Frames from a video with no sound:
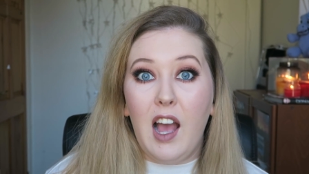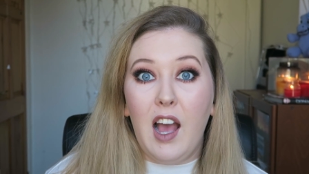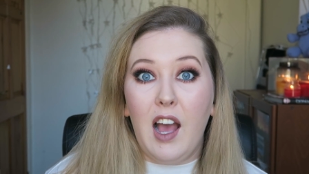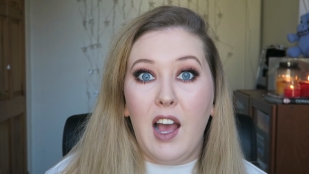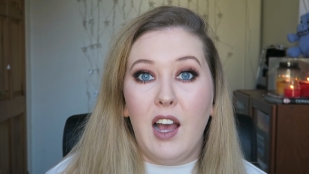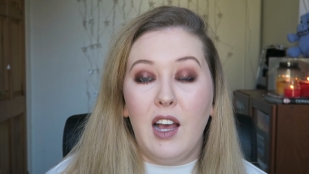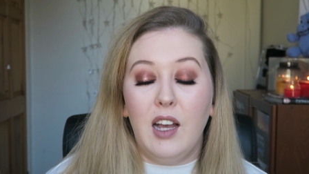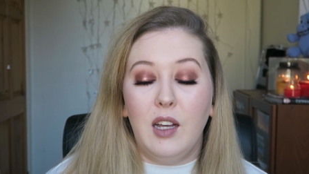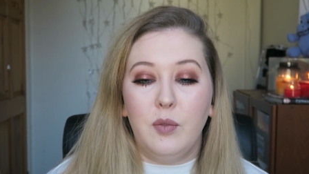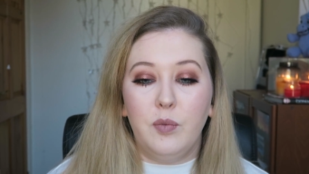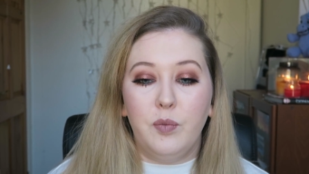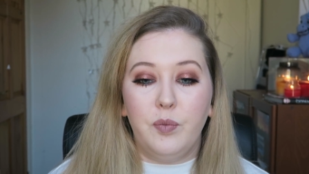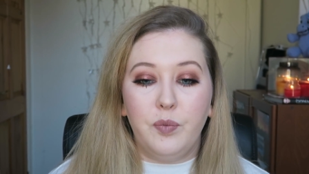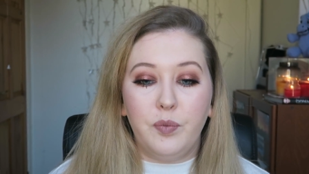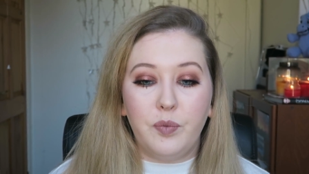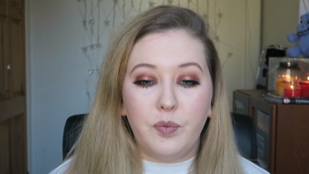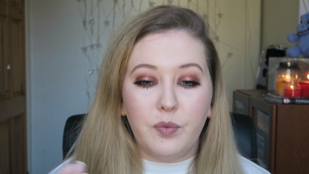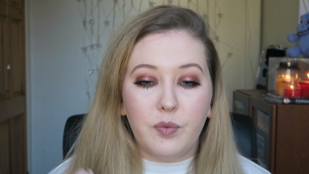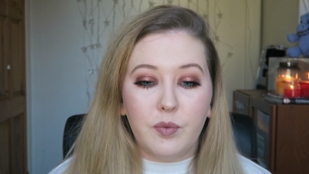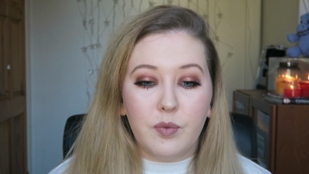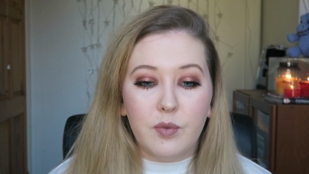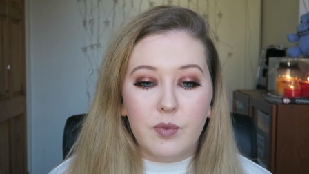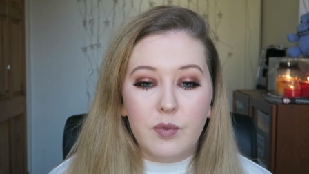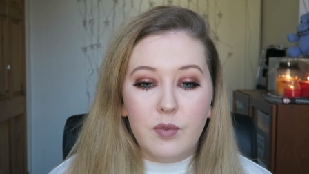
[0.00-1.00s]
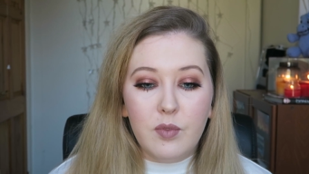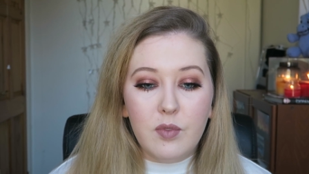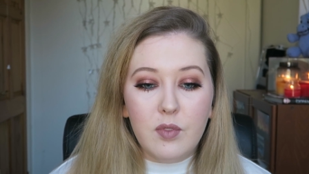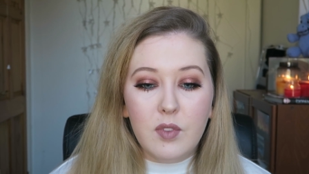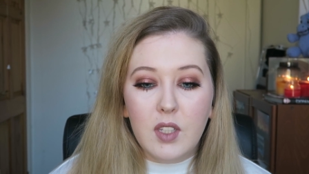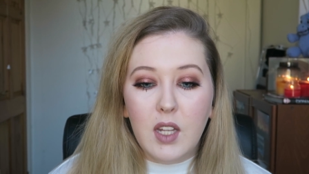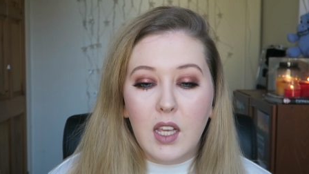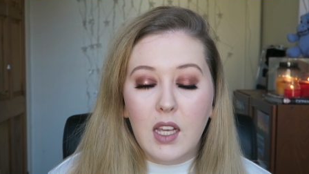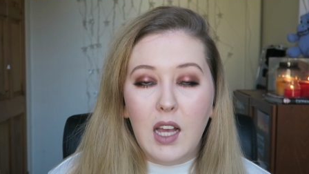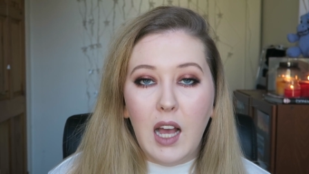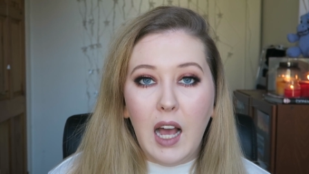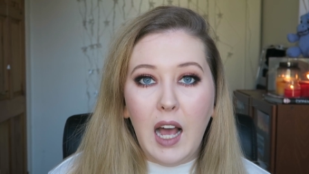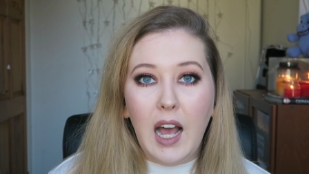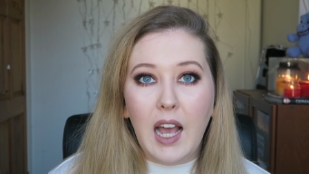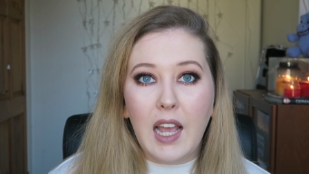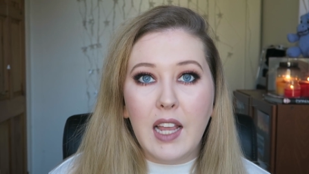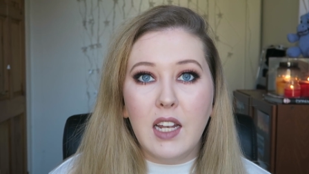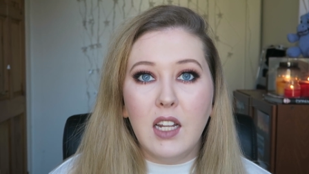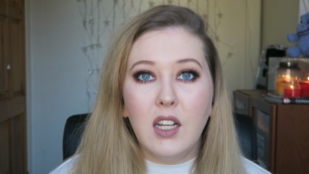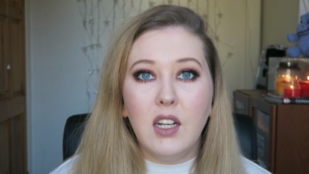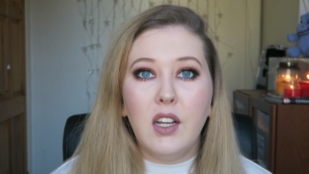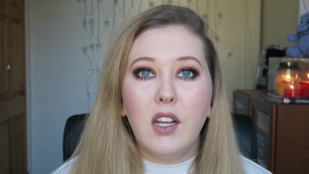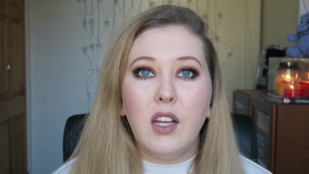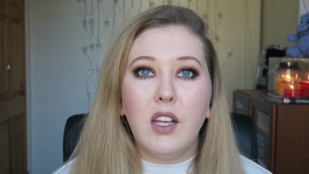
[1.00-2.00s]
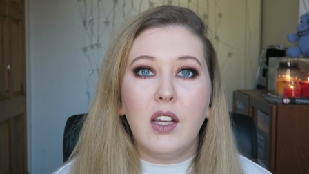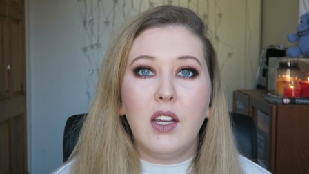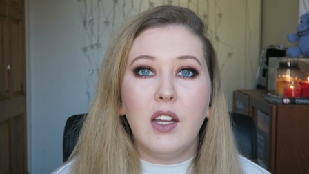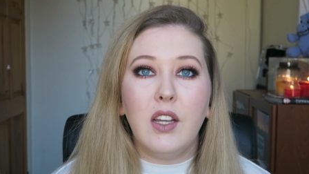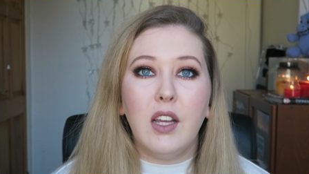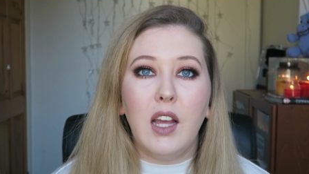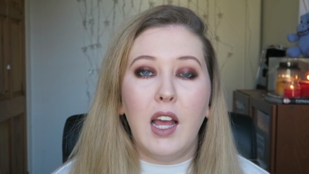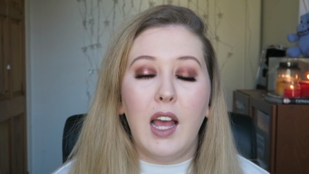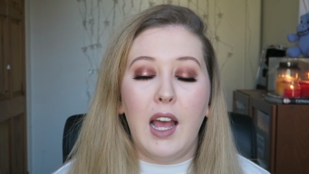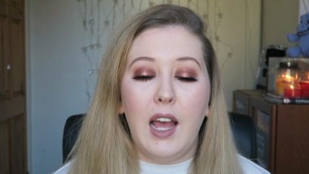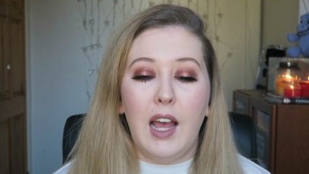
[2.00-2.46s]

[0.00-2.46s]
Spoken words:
eye look,